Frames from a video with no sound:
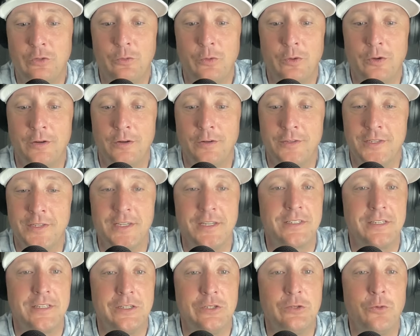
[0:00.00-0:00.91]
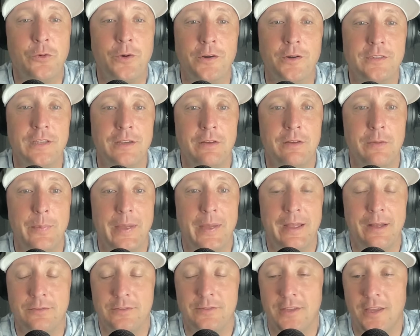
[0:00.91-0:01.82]
260, 270
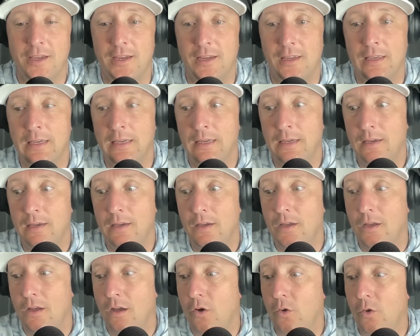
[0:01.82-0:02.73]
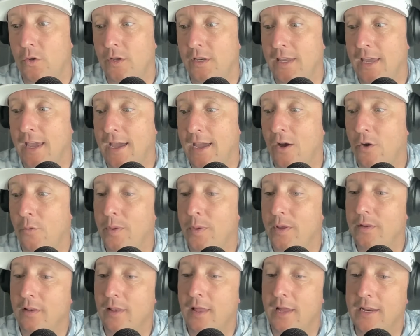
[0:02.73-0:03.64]
pounds? Like, holy cow.
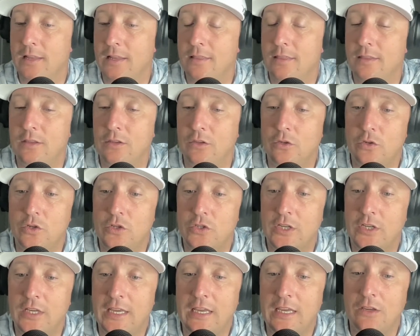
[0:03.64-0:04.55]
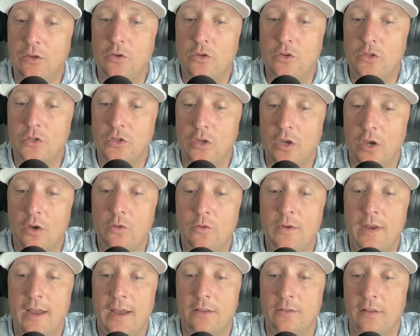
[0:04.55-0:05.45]
But like, you just go
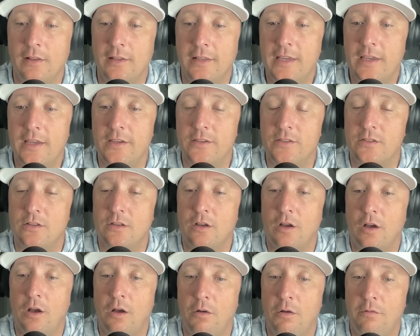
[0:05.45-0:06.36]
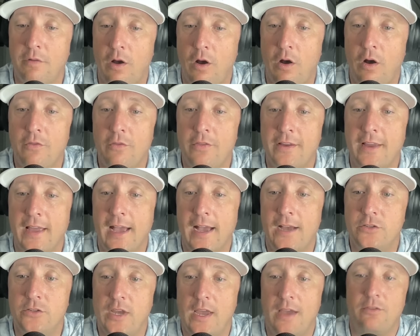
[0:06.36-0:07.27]
down the list of all the
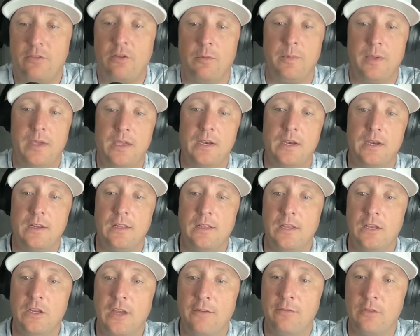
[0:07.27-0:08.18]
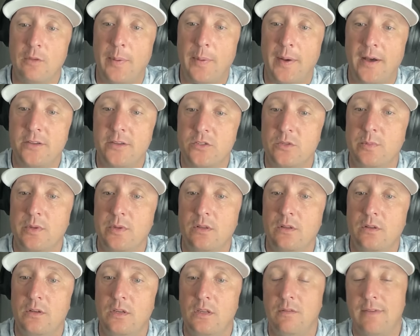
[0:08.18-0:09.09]
guys you have committed, and then you have the
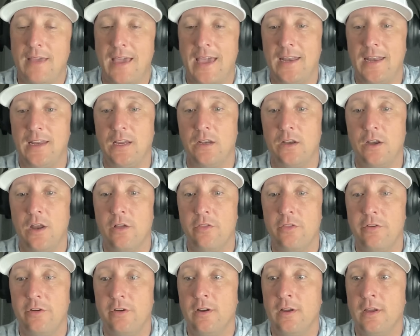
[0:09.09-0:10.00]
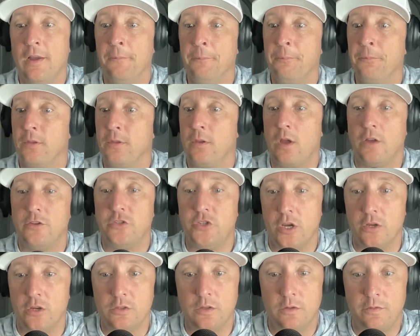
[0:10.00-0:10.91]
possibility of adding another a
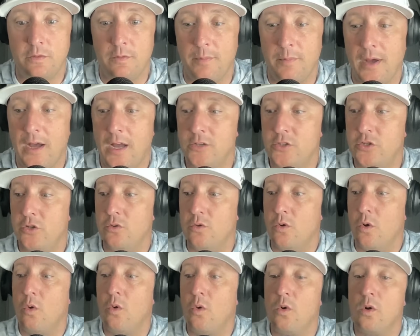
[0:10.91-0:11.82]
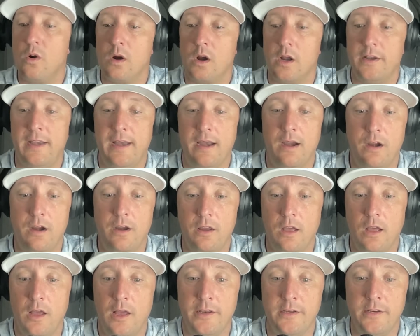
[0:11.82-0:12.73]
Joseph Mbachu or a
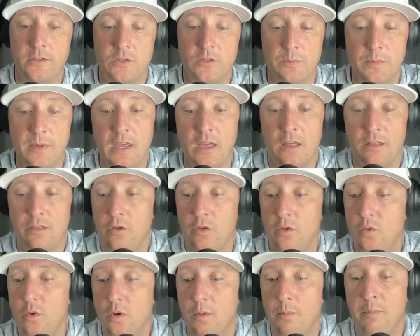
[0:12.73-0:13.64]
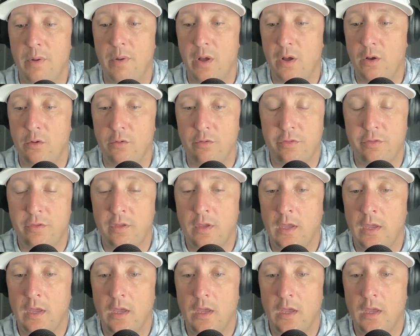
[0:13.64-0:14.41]
Darion Smith, who are both